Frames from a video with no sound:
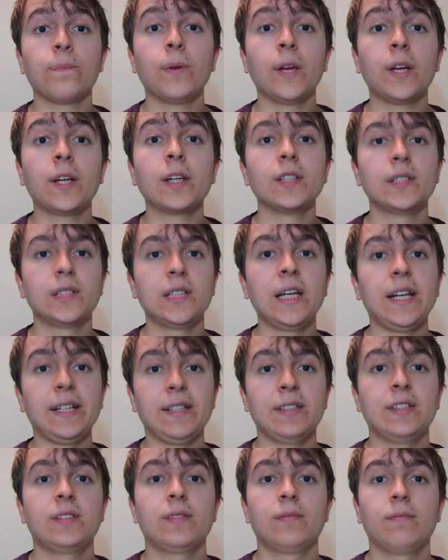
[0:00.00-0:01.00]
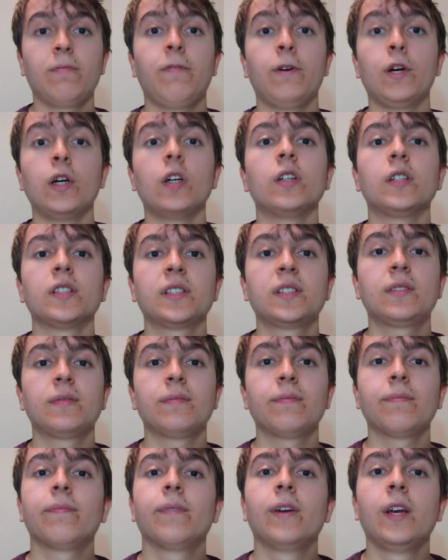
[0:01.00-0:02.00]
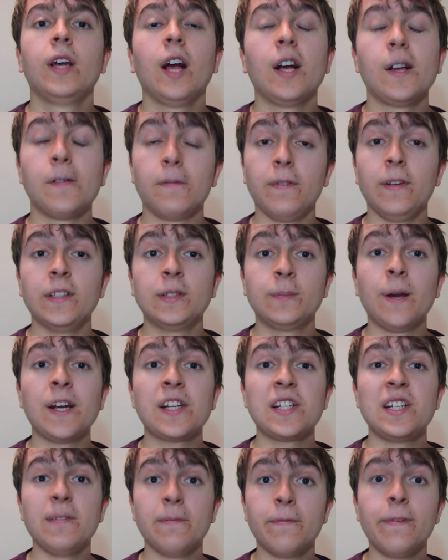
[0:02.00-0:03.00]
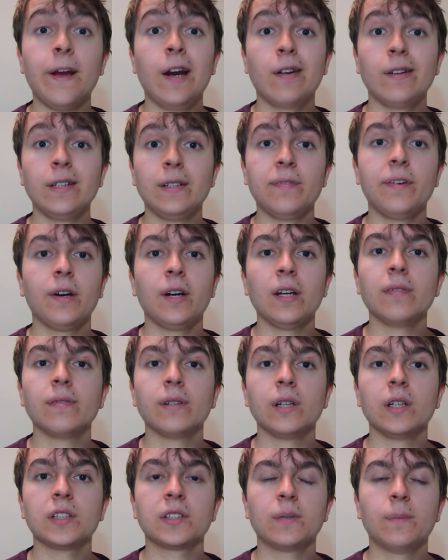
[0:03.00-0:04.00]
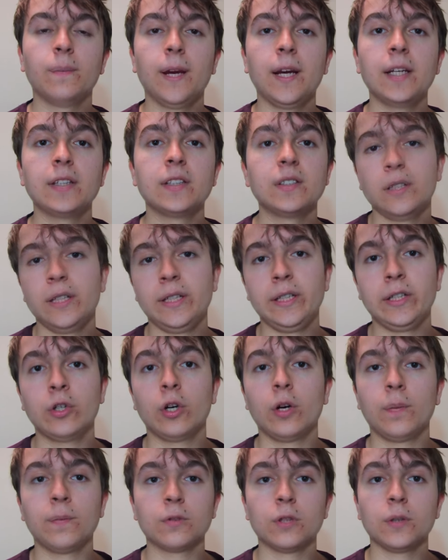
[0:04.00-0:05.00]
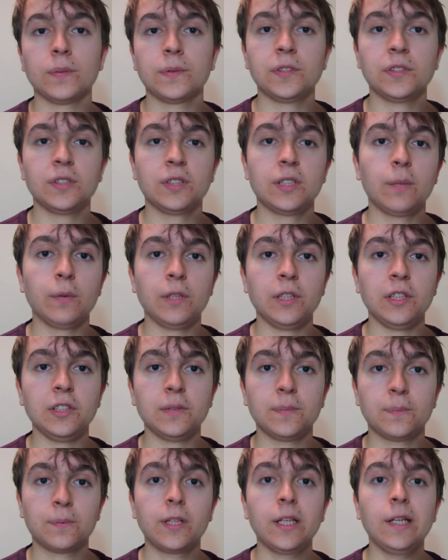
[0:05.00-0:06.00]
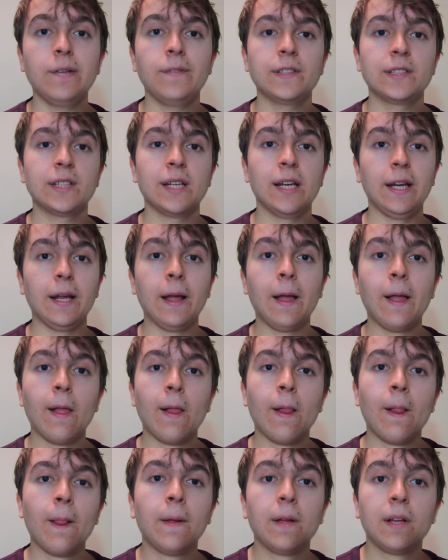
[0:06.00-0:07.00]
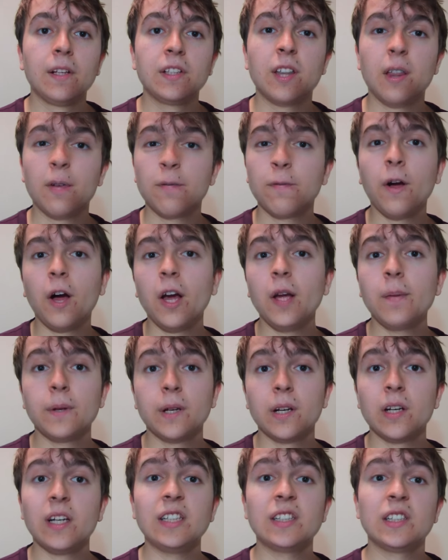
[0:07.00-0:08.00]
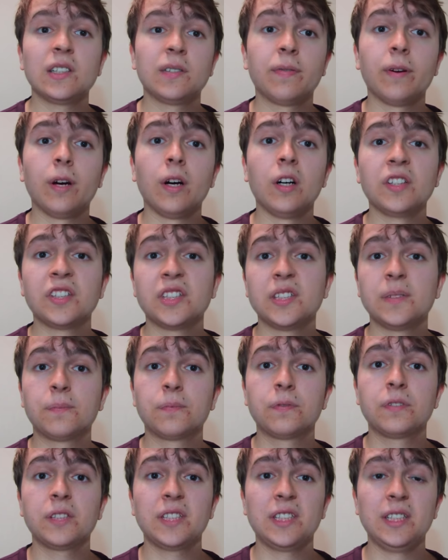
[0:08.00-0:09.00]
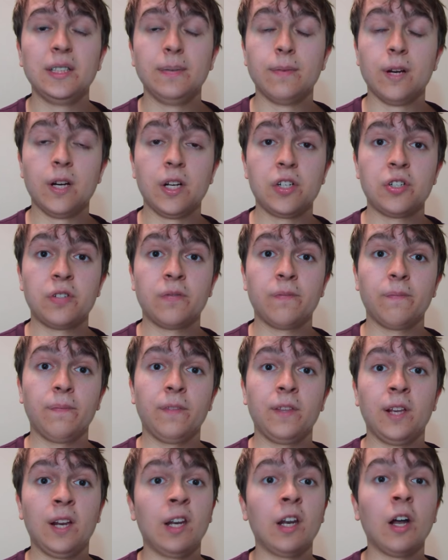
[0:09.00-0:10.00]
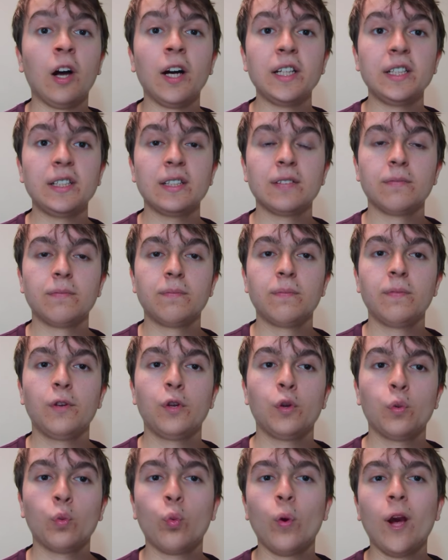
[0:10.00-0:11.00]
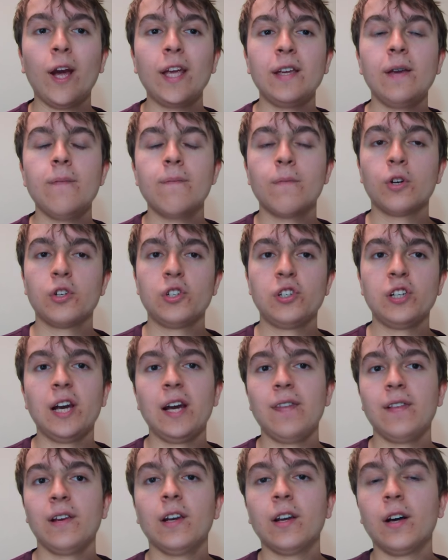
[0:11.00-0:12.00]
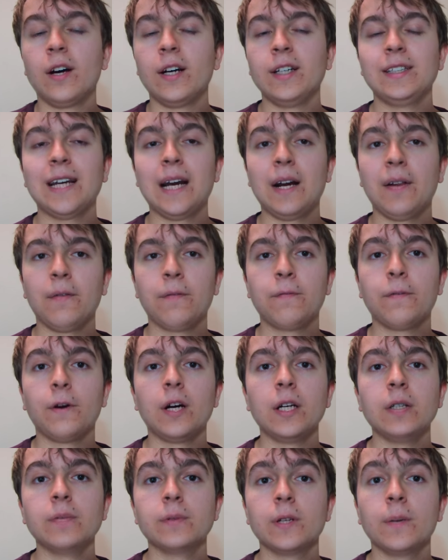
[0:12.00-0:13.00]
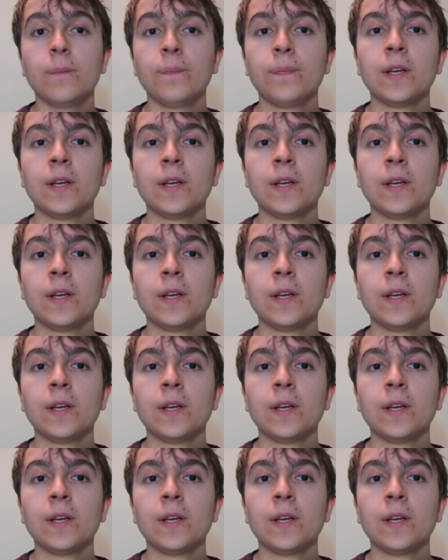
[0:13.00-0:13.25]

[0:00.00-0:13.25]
because it's fast. Especially very, very fast compared to the copper options that we used previously. So the fibre is as fast as pretty much the light and the way you modulate the light down the fibre.